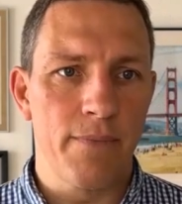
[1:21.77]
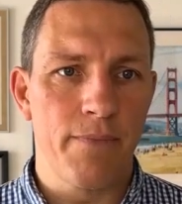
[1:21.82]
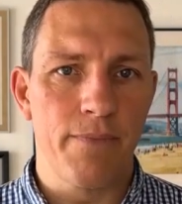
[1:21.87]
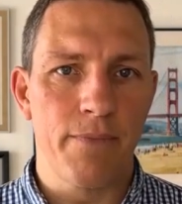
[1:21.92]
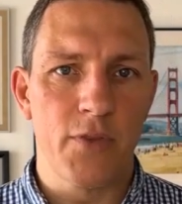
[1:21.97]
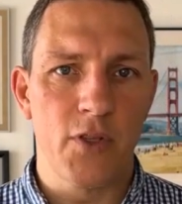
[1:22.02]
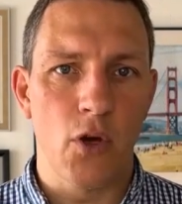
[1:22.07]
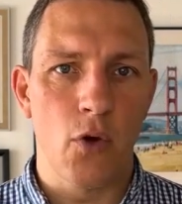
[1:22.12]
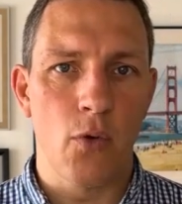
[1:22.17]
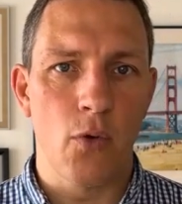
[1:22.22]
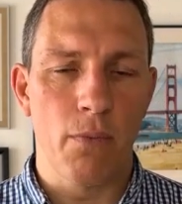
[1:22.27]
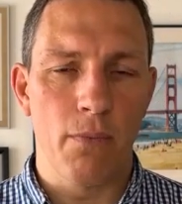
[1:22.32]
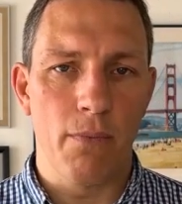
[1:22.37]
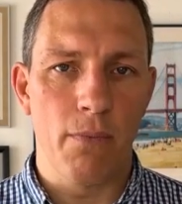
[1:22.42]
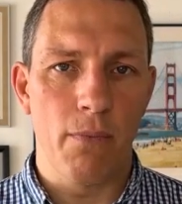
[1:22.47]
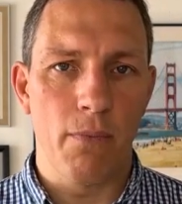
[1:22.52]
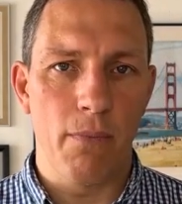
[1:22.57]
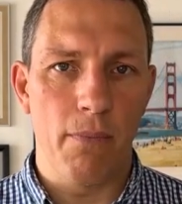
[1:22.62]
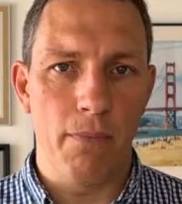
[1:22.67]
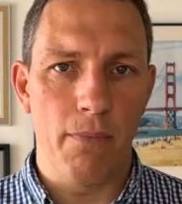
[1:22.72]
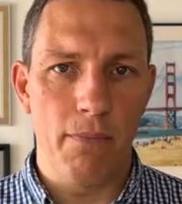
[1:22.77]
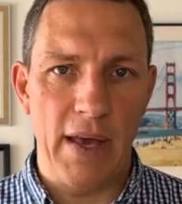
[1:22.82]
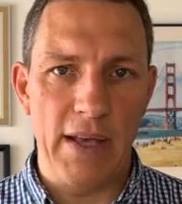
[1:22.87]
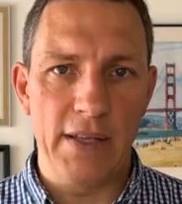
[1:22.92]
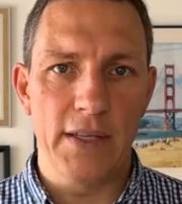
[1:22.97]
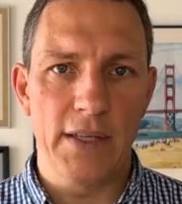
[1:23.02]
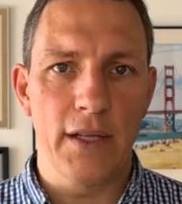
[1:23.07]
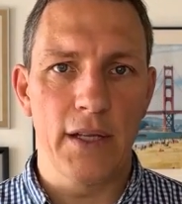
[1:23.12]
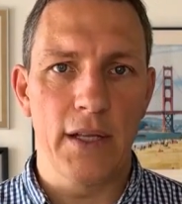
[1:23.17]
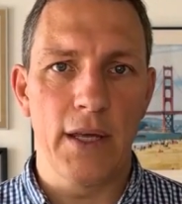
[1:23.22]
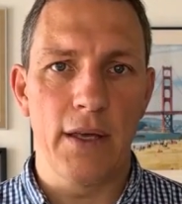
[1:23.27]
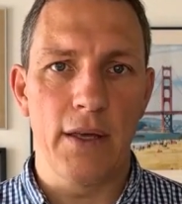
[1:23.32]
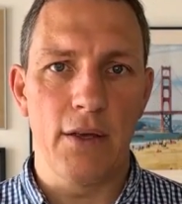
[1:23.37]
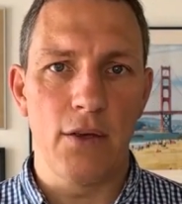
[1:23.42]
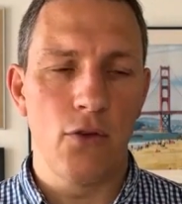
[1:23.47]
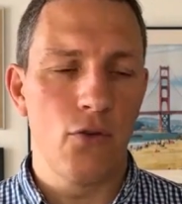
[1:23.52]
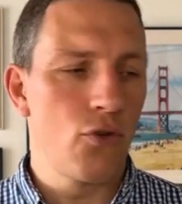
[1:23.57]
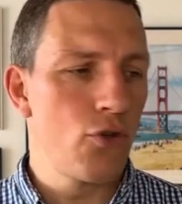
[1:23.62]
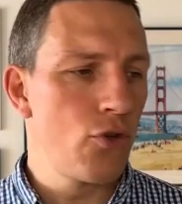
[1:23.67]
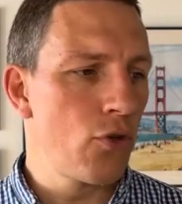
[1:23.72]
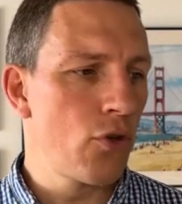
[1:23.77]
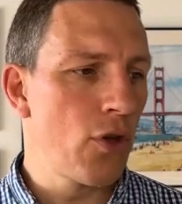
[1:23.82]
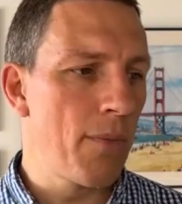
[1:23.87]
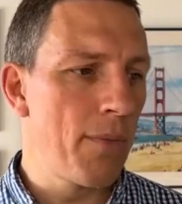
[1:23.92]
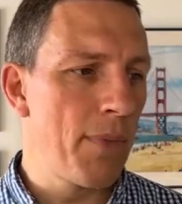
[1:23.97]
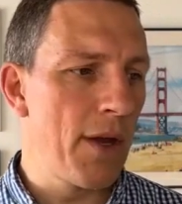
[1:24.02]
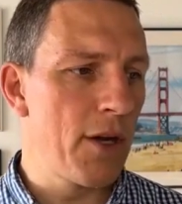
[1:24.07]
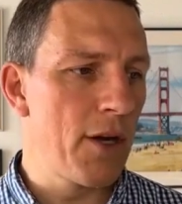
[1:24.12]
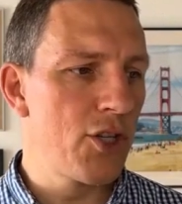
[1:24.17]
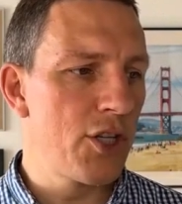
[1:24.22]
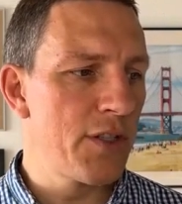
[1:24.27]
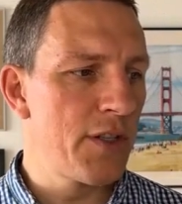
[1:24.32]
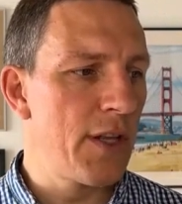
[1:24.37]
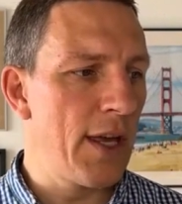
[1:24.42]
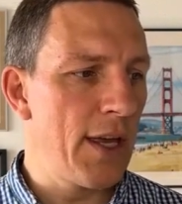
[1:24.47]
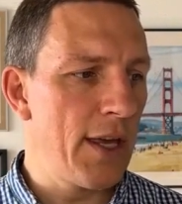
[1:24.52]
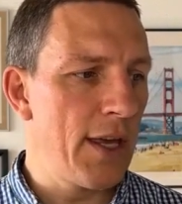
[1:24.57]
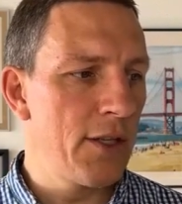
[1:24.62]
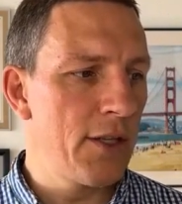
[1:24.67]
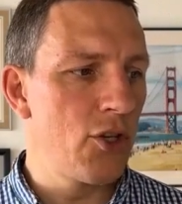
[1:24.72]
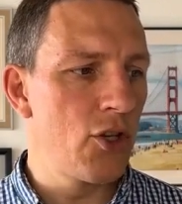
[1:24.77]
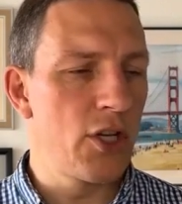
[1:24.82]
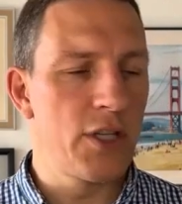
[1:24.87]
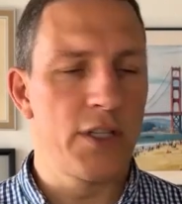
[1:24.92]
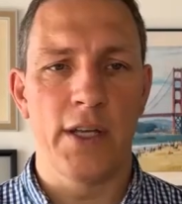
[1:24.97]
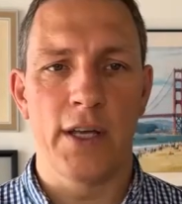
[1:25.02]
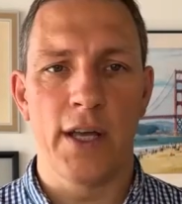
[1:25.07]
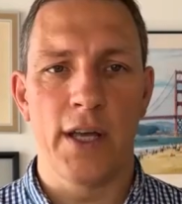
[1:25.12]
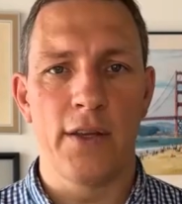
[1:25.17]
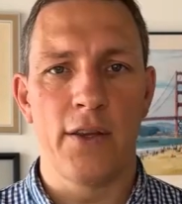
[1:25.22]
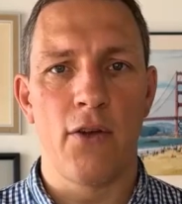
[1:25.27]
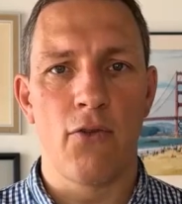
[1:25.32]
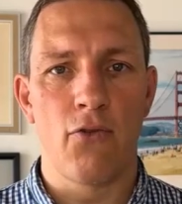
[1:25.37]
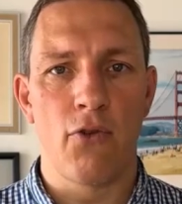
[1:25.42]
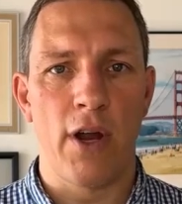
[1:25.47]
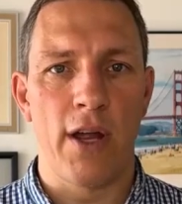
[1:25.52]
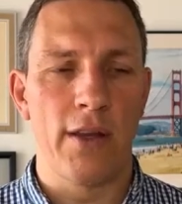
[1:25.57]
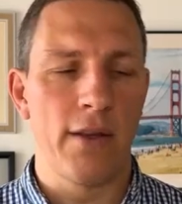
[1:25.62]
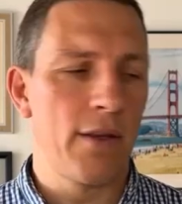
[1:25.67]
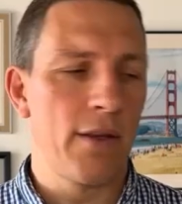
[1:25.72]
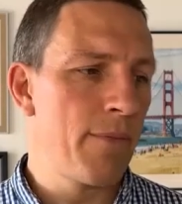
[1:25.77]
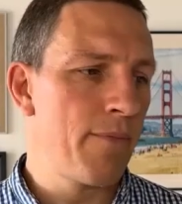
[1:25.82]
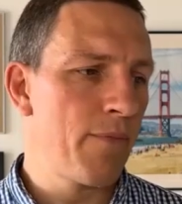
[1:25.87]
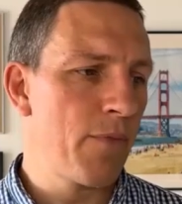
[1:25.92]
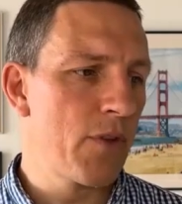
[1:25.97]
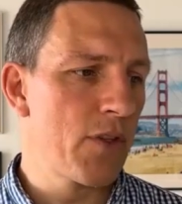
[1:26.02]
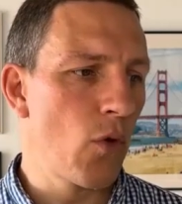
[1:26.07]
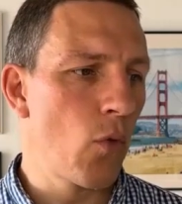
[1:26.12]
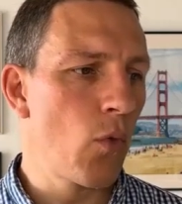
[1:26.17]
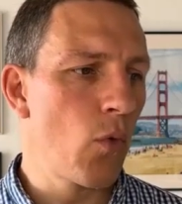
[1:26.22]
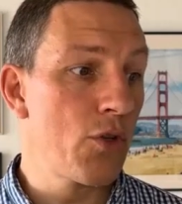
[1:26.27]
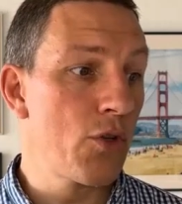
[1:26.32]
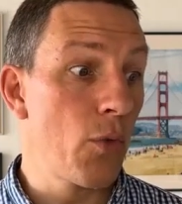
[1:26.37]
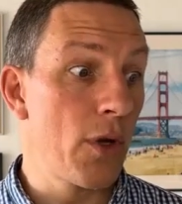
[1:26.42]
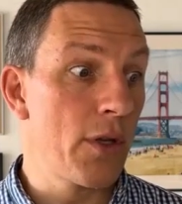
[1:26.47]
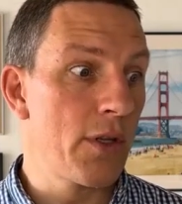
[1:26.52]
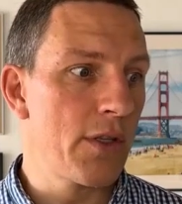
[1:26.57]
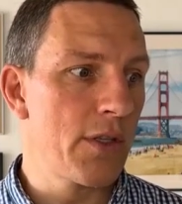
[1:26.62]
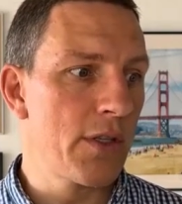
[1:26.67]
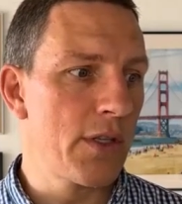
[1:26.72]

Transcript: So basically, you should compare just the interest against the rent. So which one is